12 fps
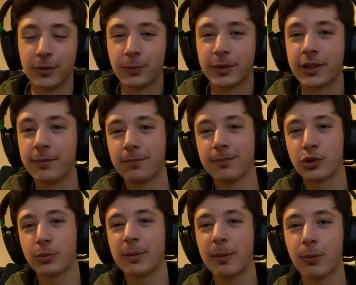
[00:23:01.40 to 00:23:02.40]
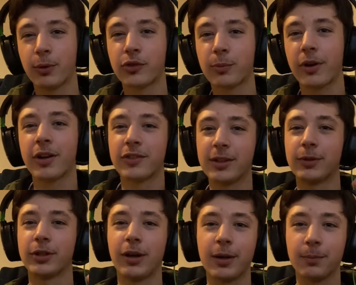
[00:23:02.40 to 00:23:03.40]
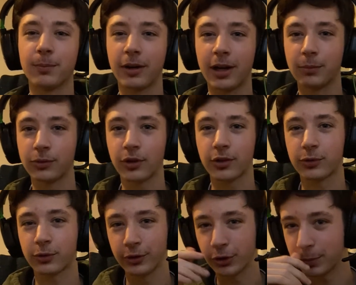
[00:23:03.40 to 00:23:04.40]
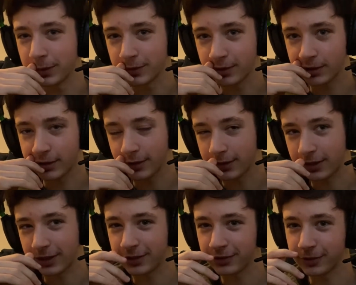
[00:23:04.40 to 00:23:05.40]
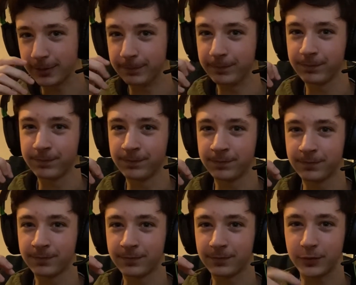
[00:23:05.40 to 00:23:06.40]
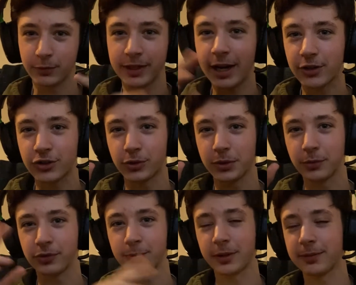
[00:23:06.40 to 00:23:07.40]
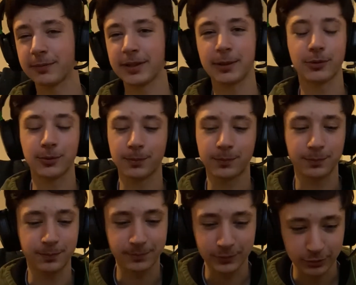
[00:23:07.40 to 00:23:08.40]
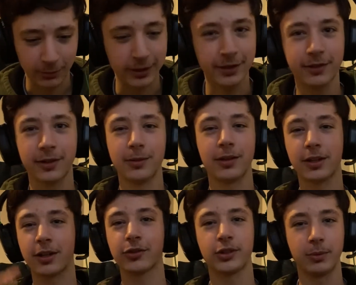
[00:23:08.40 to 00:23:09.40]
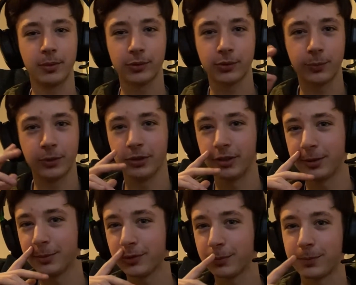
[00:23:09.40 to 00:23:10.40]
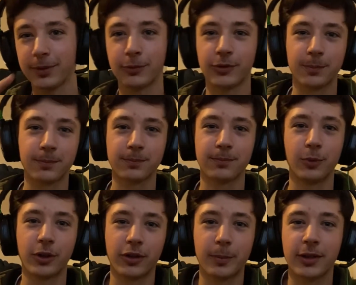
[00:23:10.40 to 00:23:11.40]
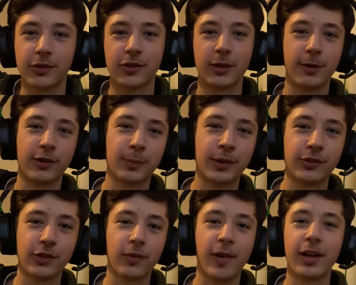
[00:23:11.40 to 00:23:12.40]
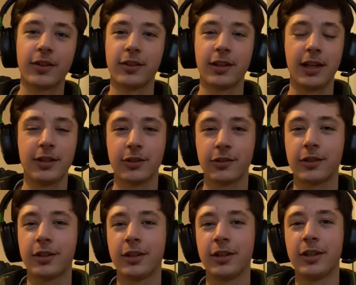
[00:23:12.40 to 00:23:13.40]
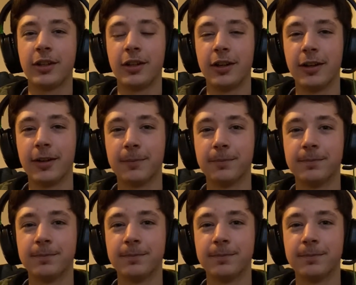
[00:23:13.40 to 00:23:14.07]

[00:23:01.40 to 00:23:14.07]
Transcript: think too many people were surprised, even though I saw it on opening day, and the reaction to it was great. Our cinema was full, and it was one of the best cinema experiences I've had in ages. My